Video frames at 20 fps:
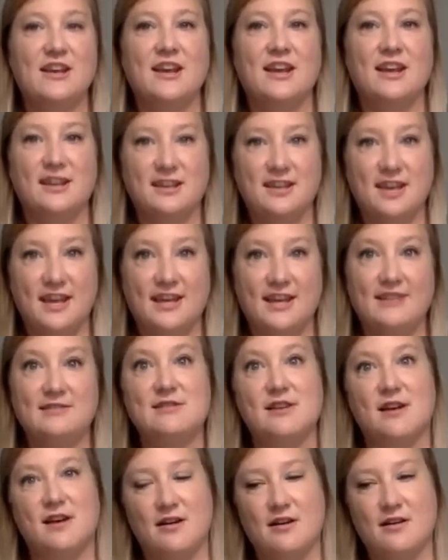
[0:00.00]
in
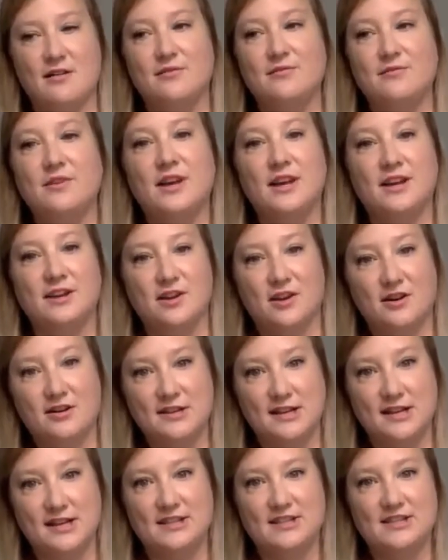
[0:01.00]
case of an
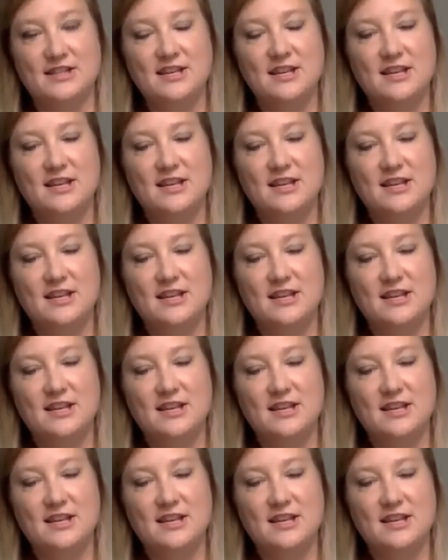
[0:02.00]
audit.